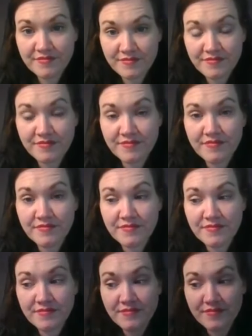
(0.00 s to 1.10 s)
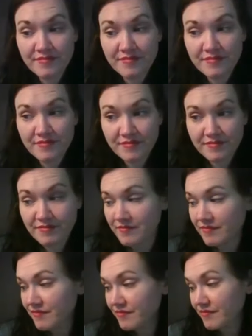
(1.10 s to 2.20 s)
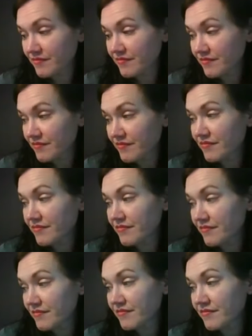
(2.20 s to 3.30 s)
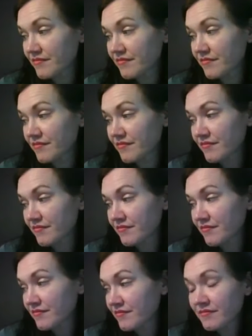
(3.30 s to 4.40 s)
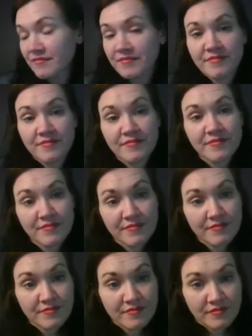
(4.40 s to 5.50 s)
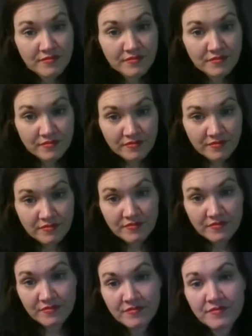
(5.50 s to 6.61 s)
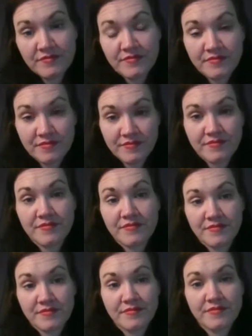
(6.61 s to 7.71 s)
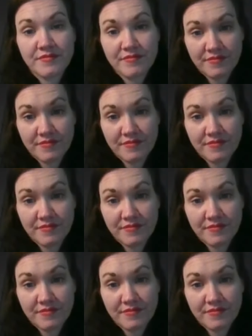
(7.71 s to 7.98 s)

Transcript: This person isn't speaking.